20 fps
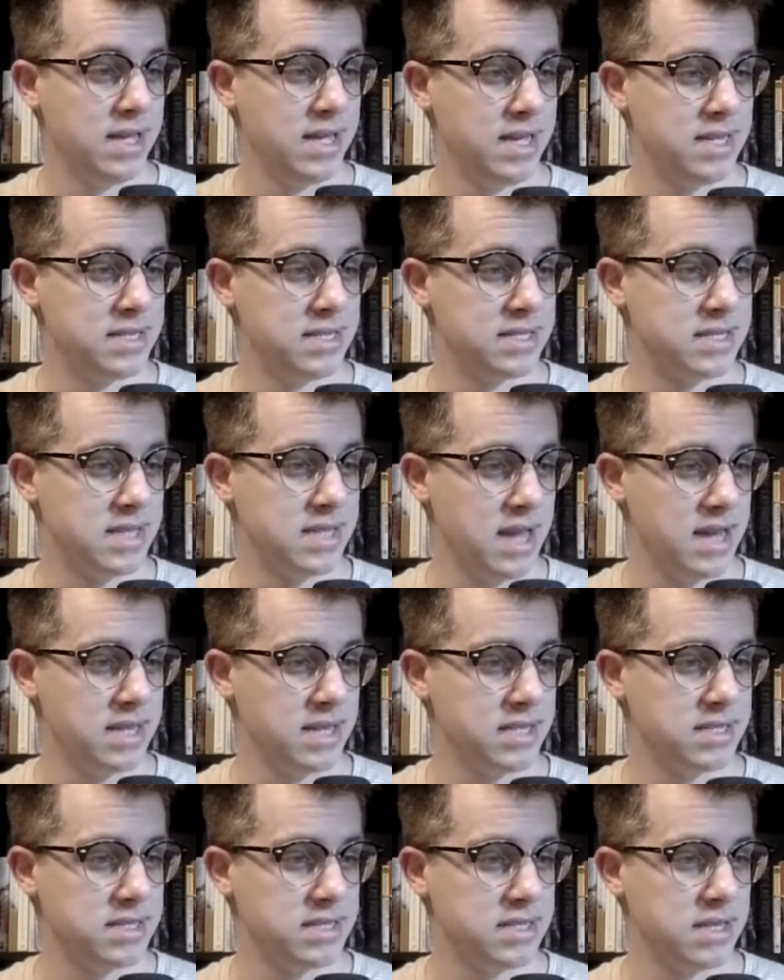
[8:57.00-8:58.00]
In
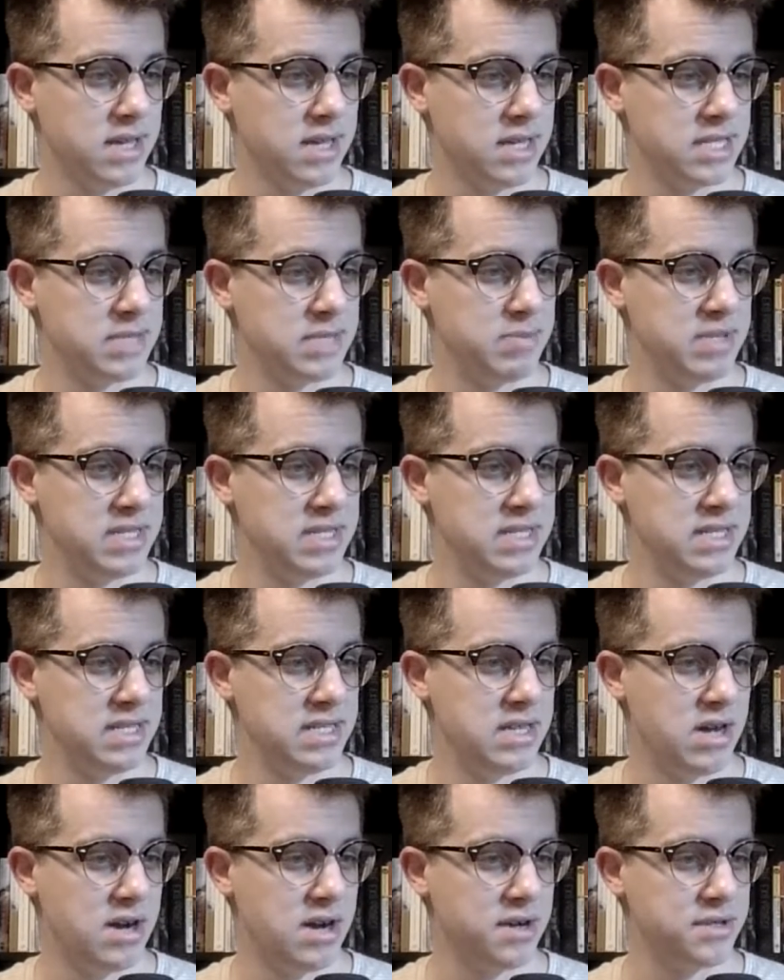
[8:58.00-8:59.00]
silence
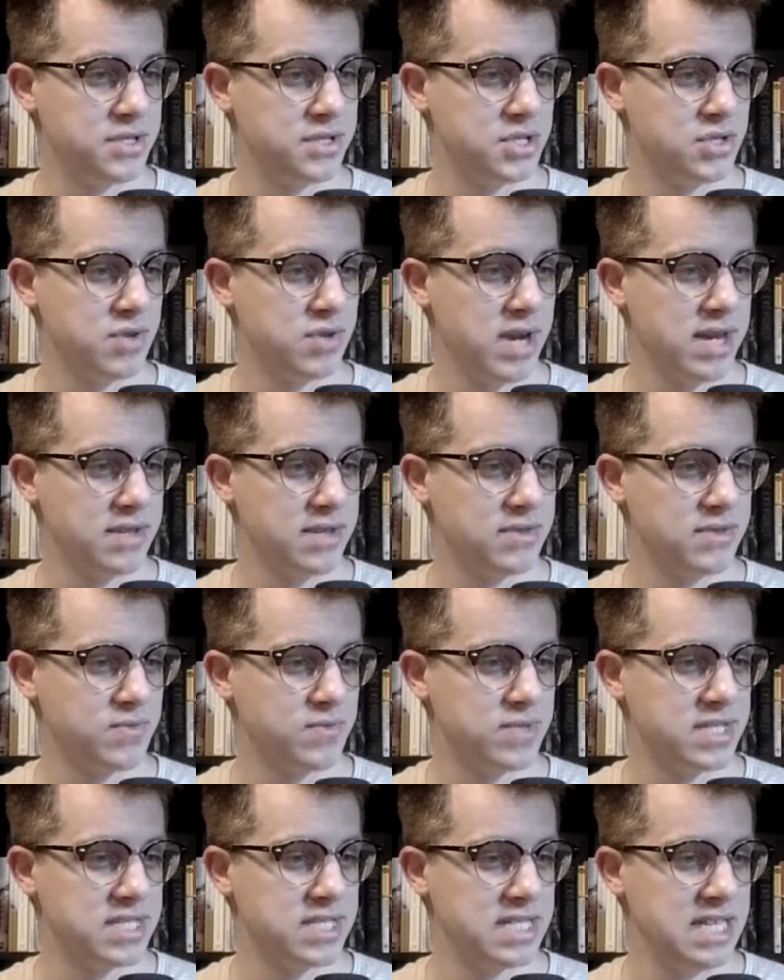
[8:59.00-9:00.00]
husbanded our strength,
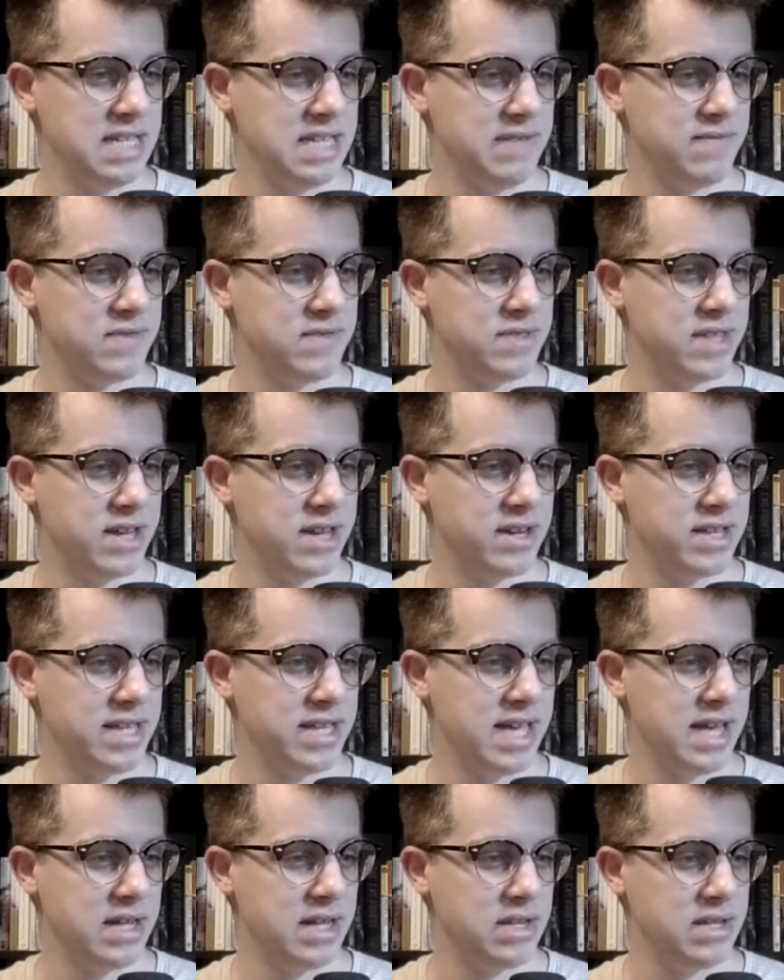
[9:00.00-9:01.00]
received their
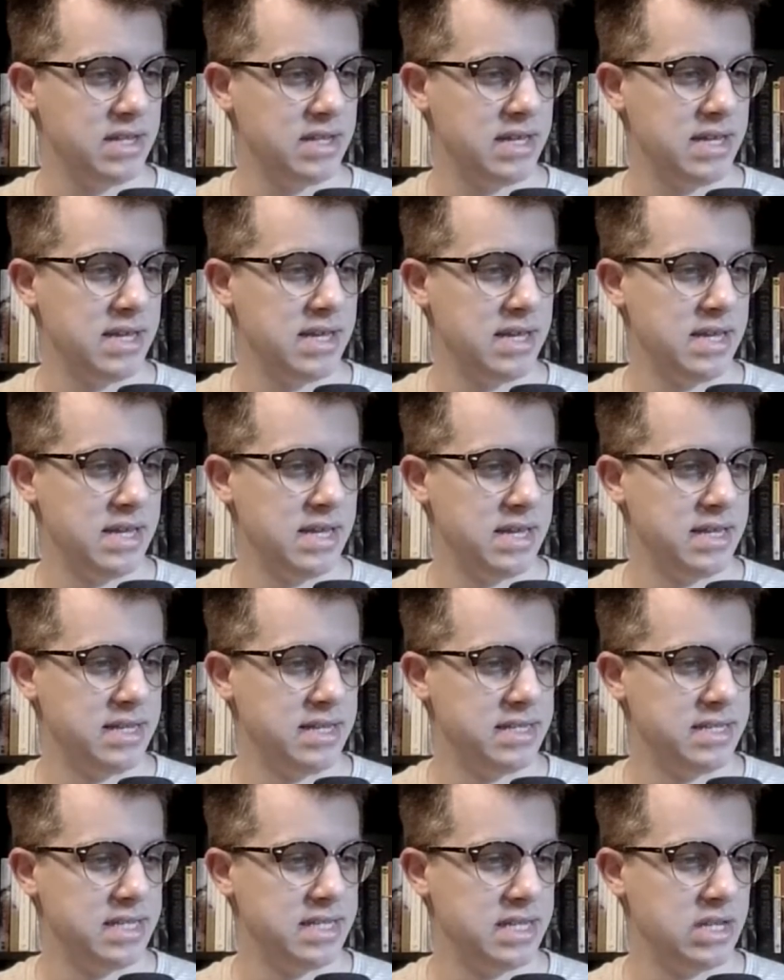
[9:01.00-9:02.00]
yell,
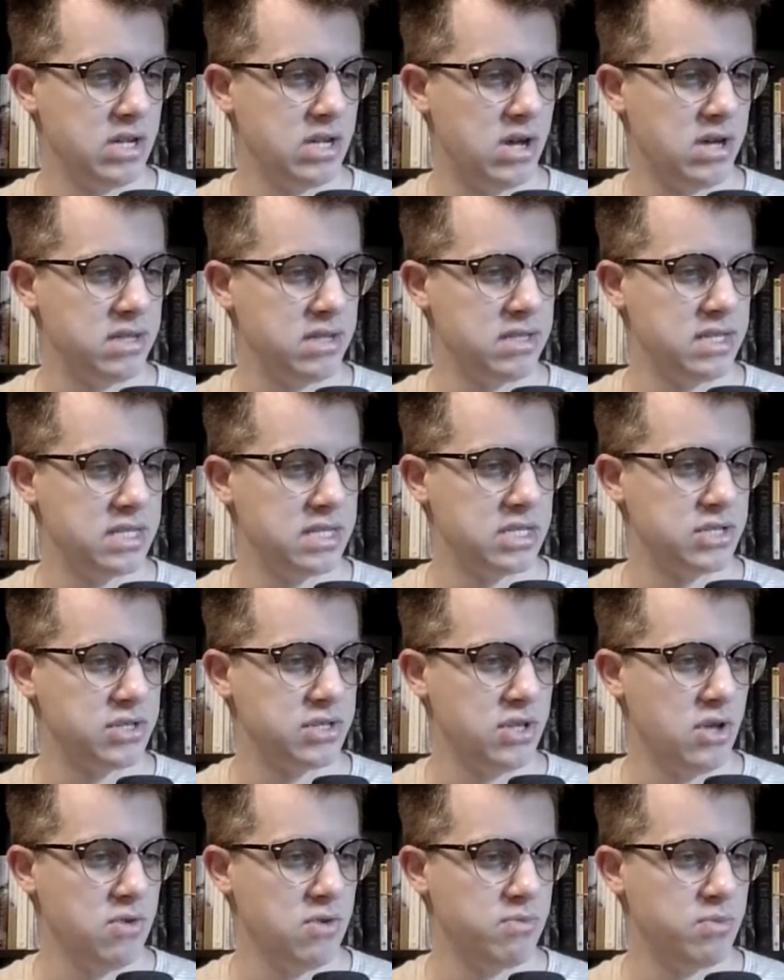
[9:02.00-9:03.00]
till on this
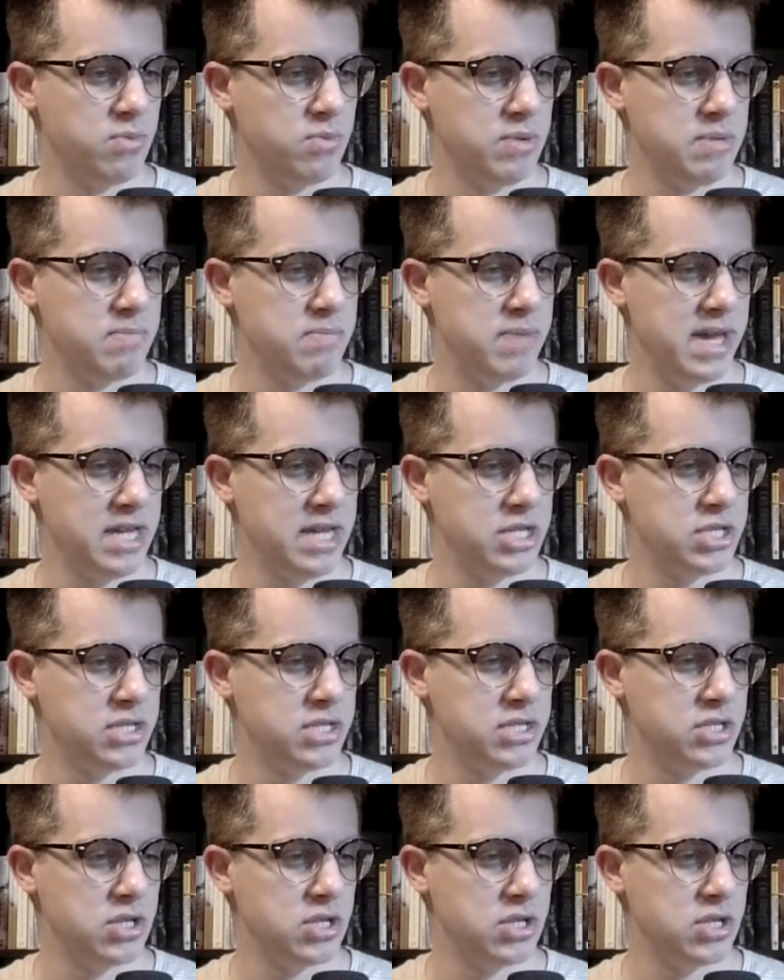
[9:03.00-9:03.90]
slope we patient